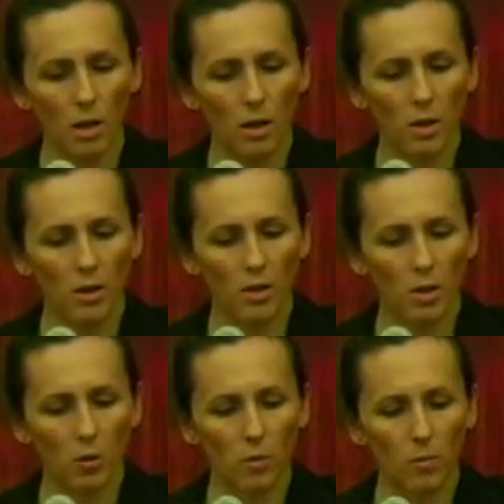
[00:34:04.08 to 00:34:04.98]

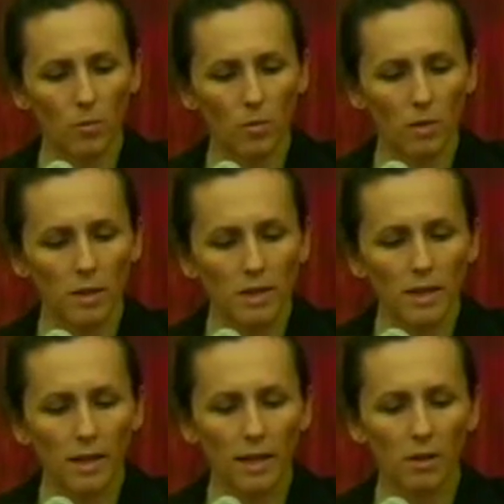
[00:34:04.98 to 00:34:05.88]
So the
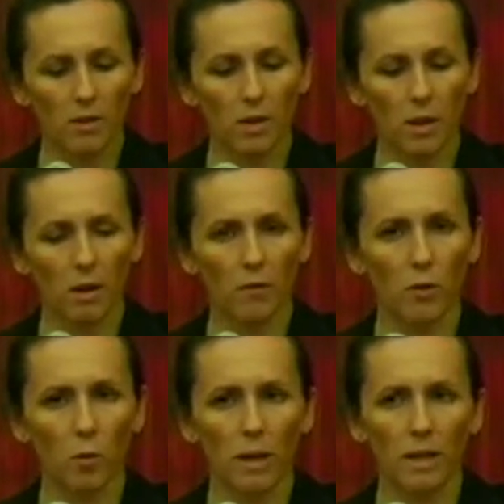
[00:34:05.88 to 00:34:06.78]
details of the
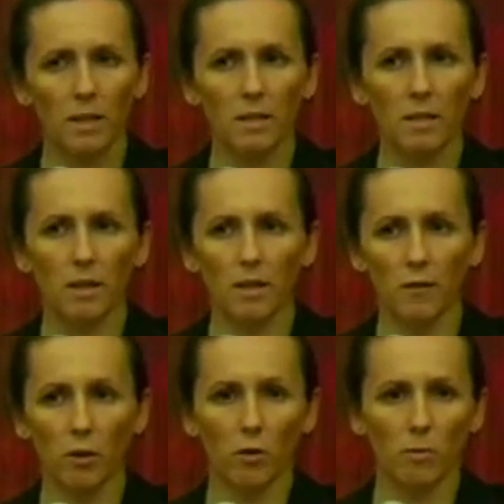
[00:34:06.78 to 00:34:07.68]
ways that
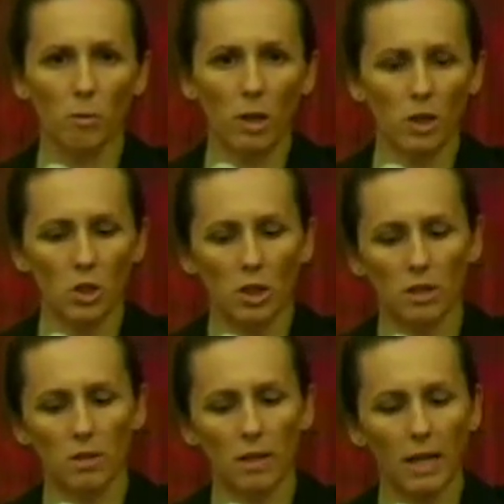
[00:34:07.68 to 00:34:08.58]
different groups watch
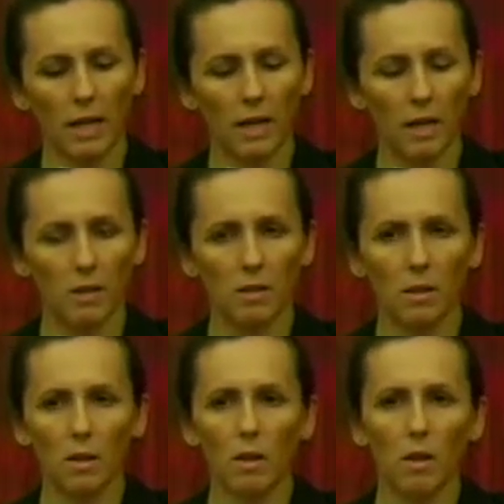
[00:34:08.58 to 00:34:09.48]
us and
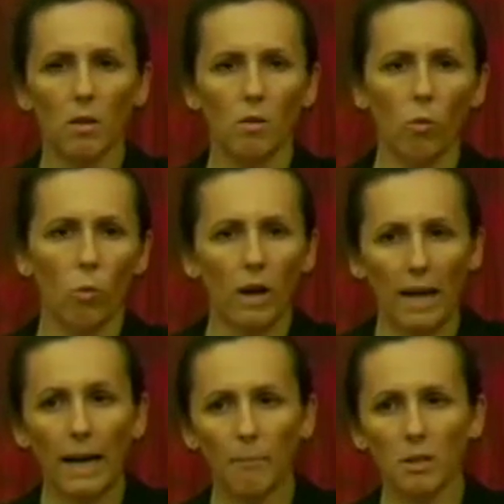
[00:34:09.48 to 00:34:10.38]
what
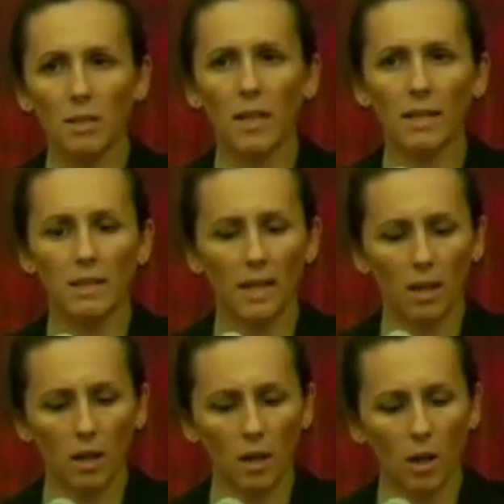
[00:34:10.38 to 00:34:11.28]
happens to that
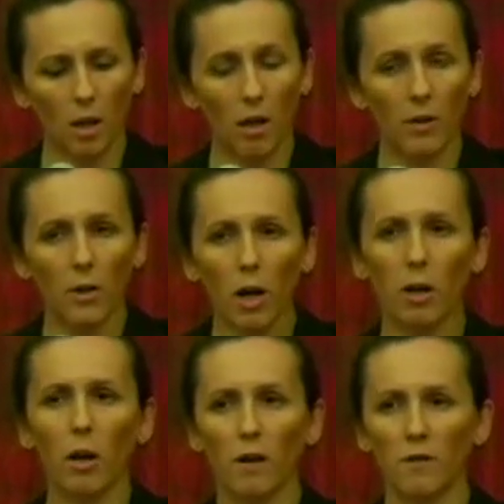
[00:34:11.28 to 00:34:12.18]
data are
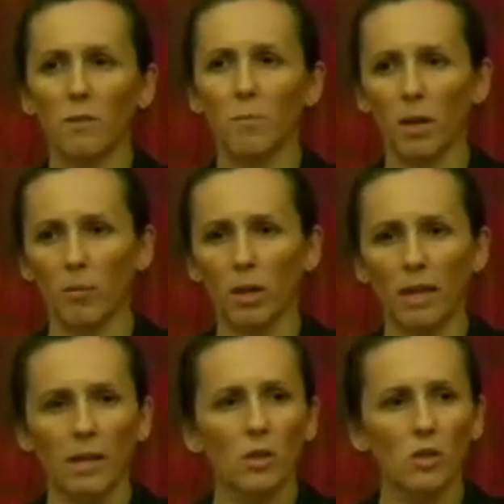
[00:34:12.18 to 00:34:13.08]
not often public,
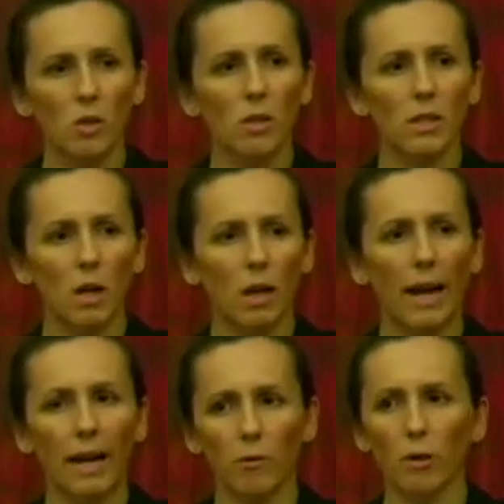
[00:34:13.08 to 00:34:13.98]
and they're certainly not
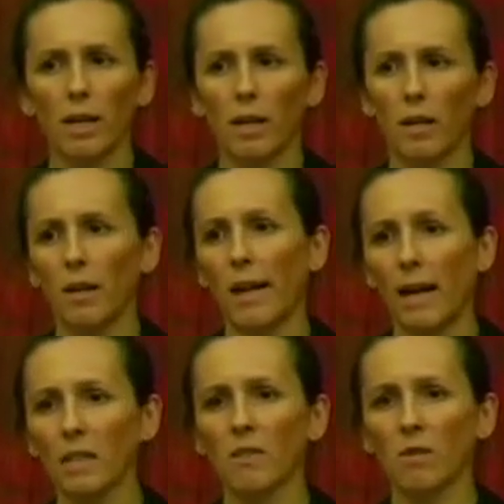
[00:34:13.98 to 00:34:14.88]
aggregated and
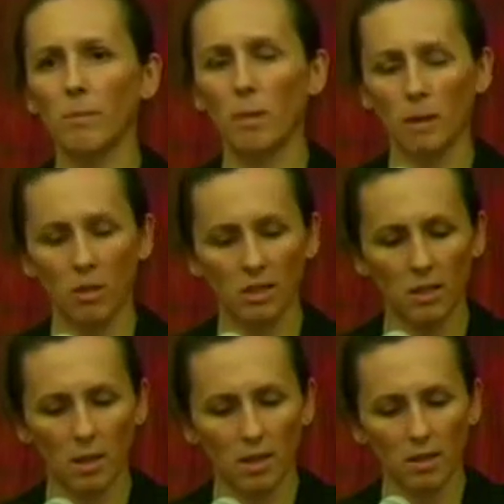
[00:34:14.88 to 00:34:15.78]
actively
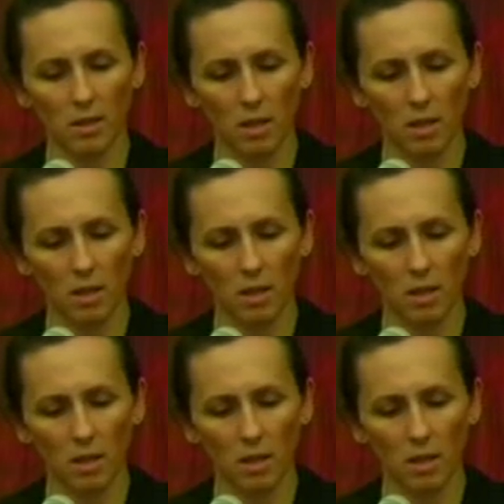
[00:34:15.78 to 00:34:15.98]
publicized.